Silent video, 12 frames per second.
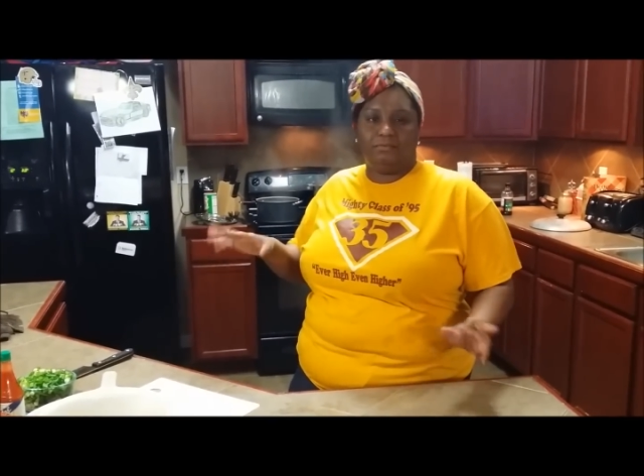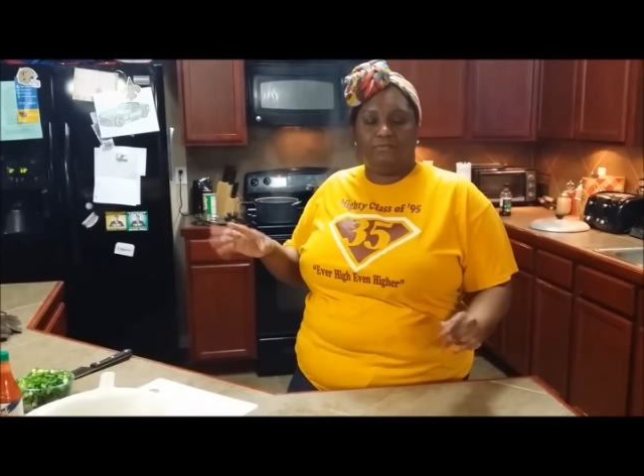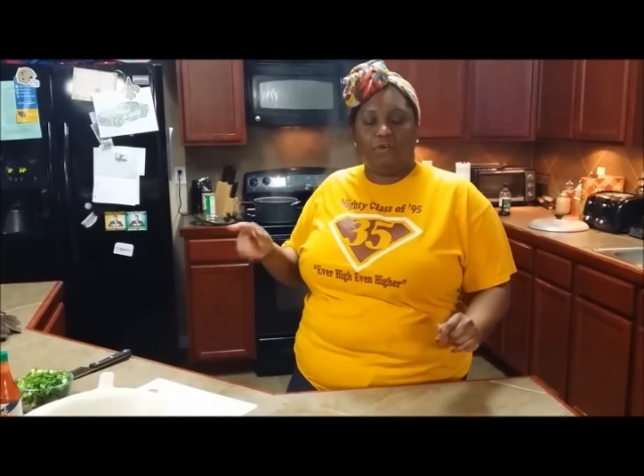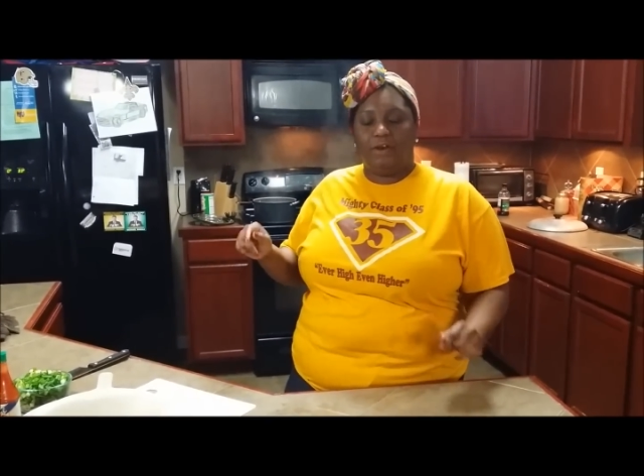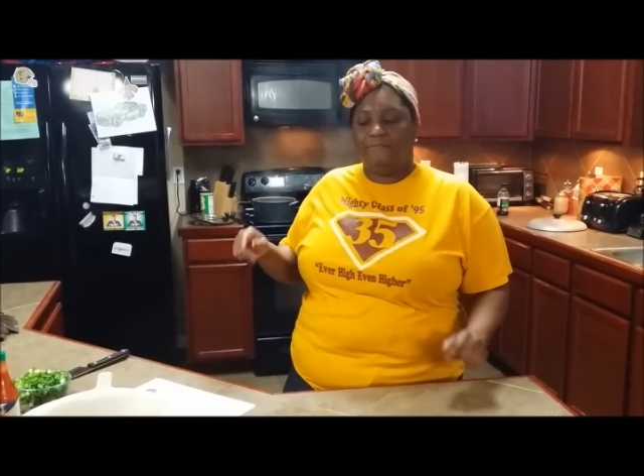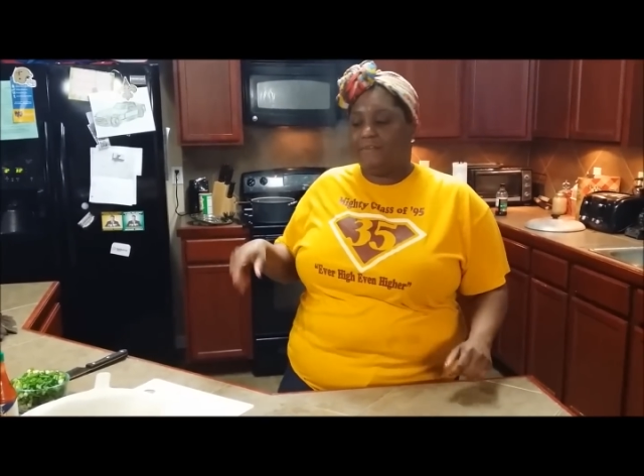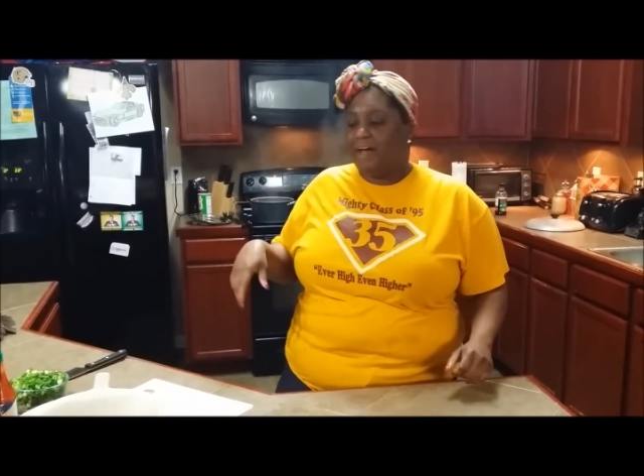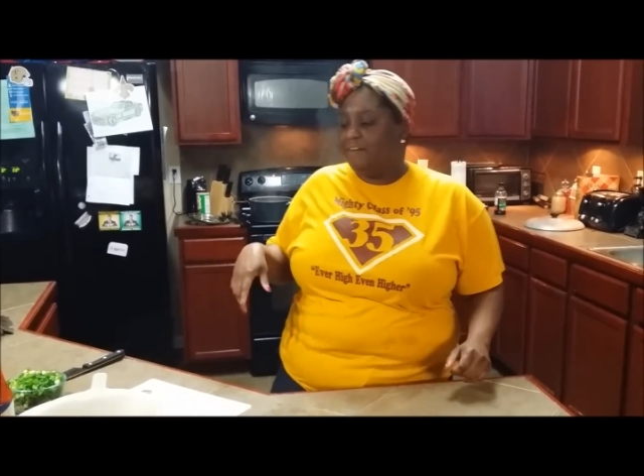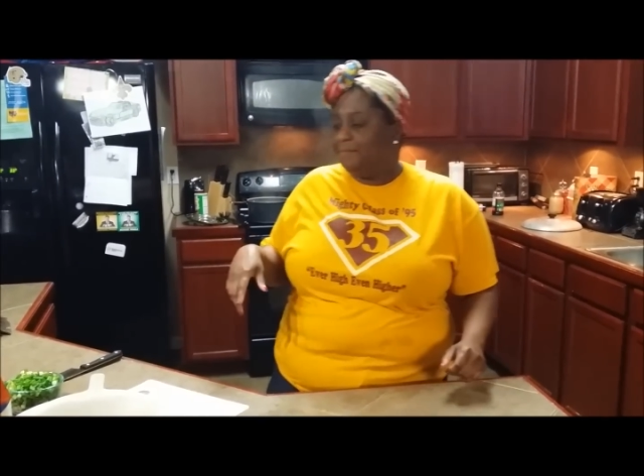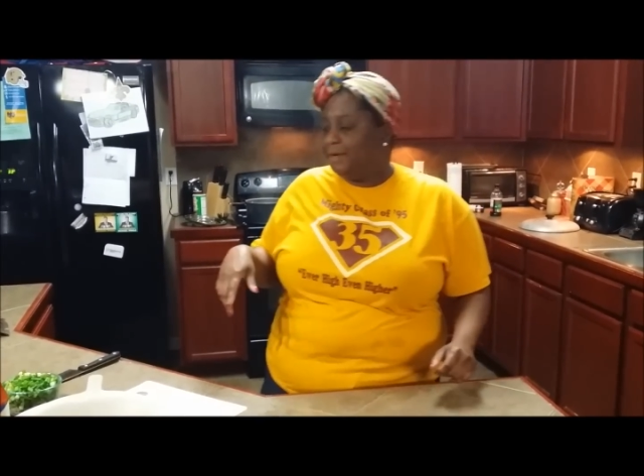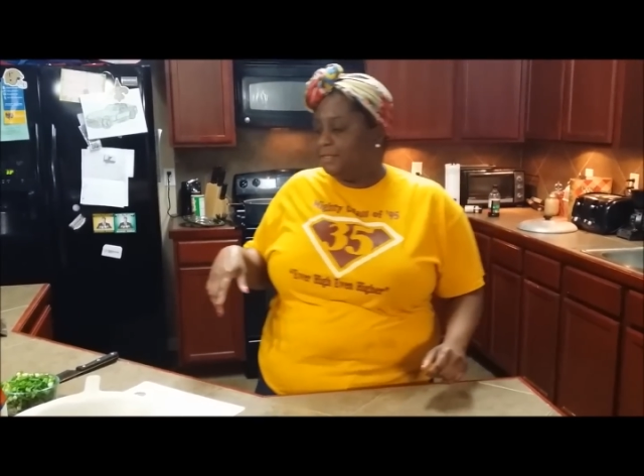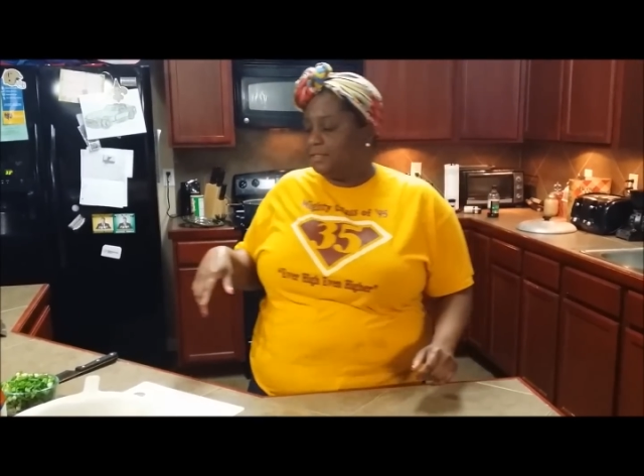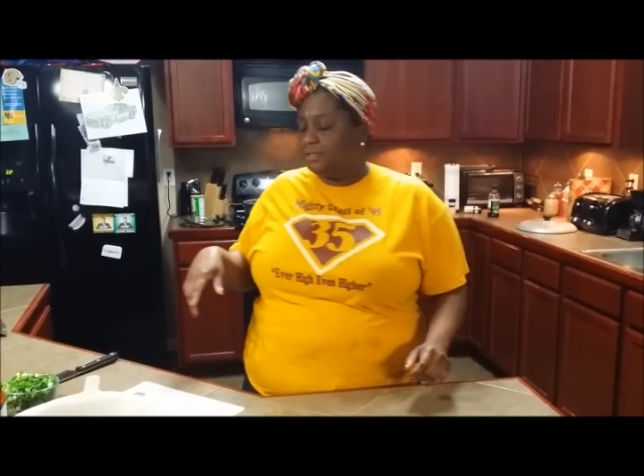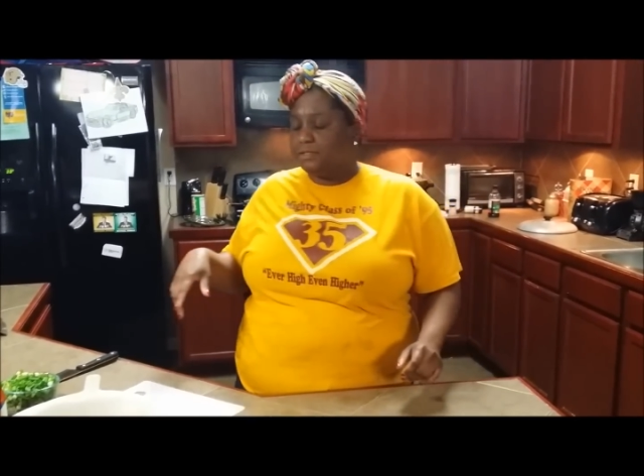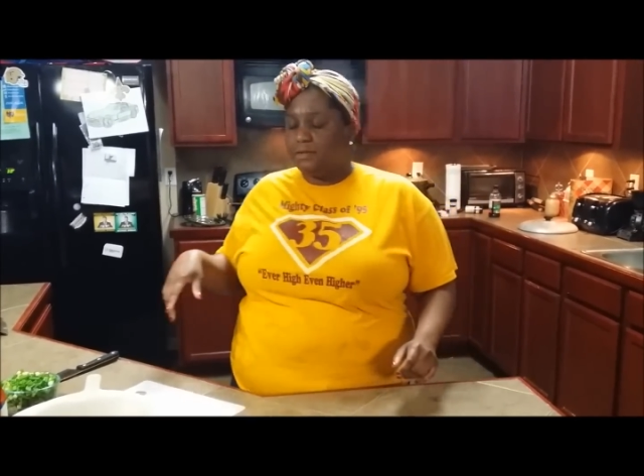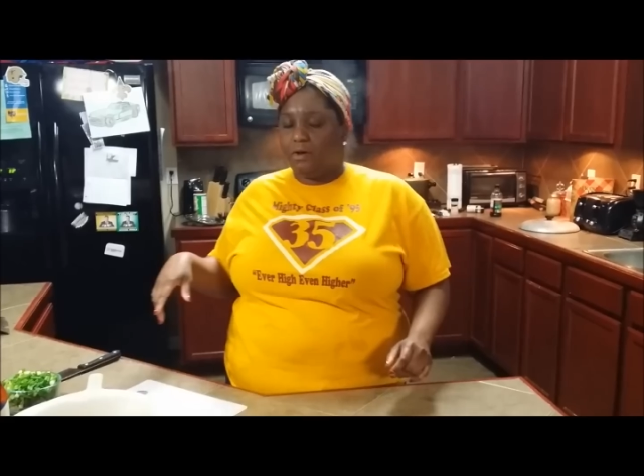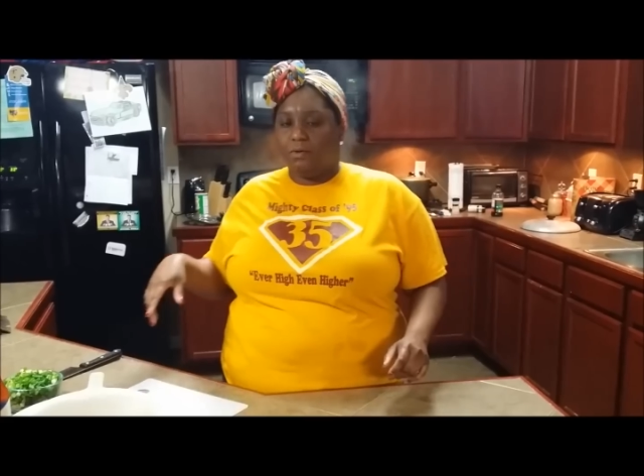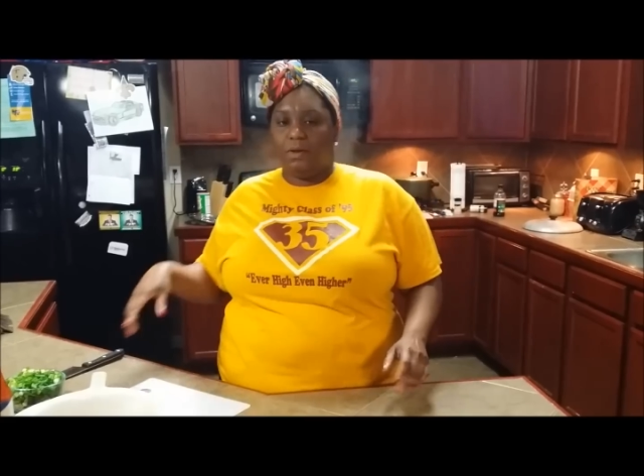forty-five minutes or
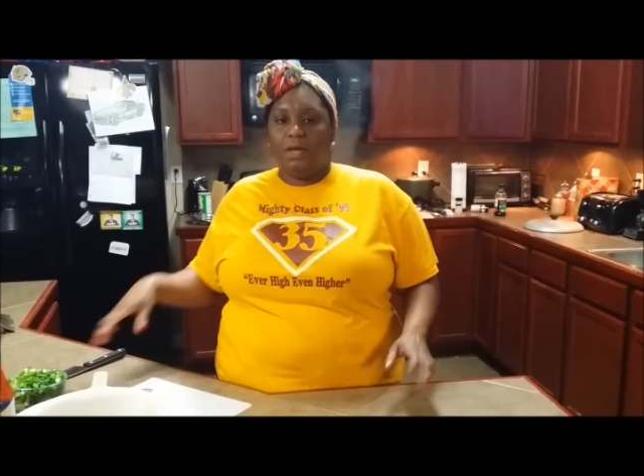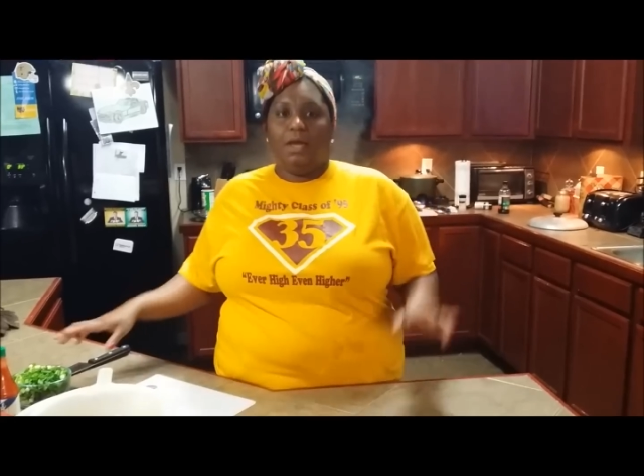so.